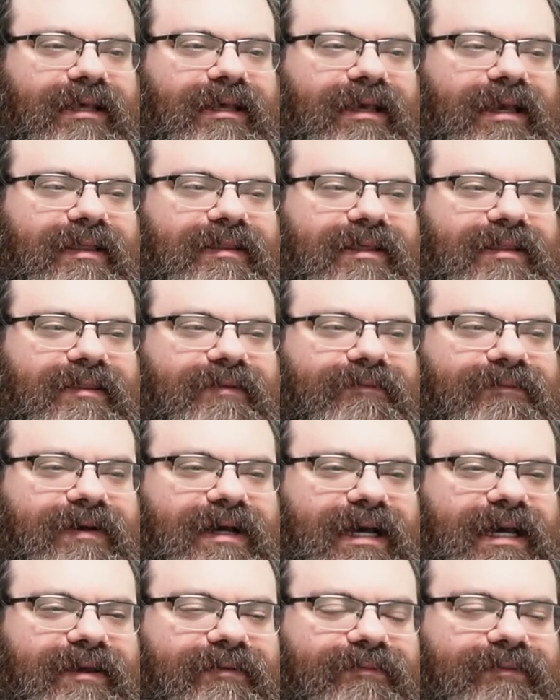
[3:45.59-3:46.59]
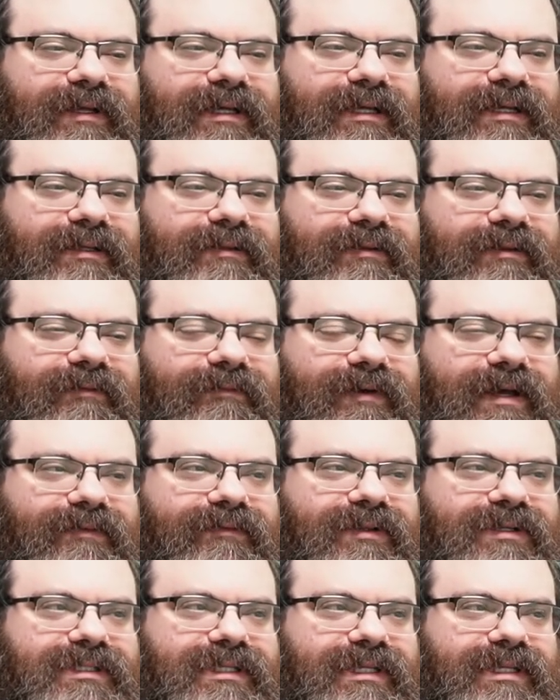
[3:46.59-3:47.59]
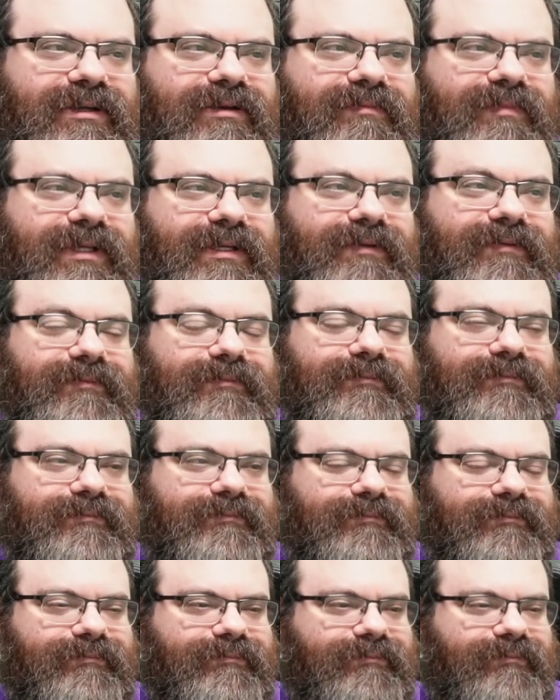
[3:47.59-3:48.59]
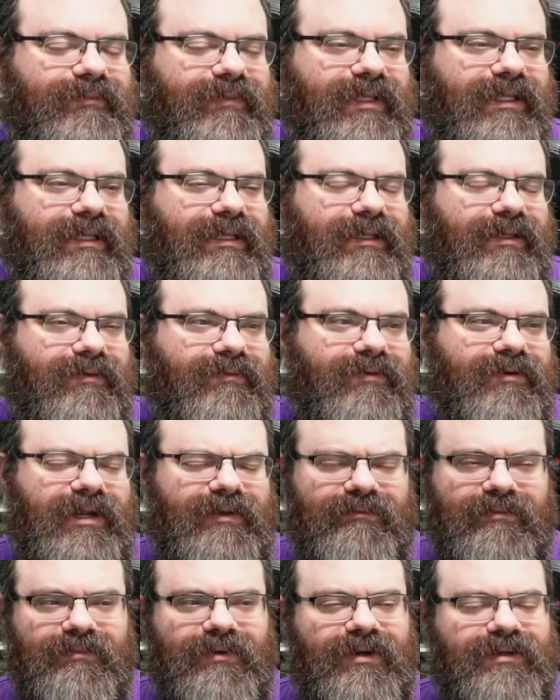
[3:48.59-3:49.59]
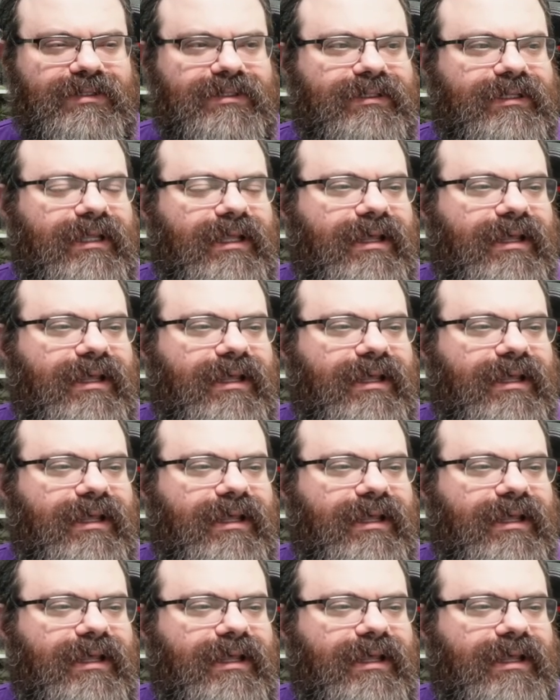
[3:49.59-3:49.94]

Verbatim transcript: And then the five, uh, the five looks in here, but we already have it marked.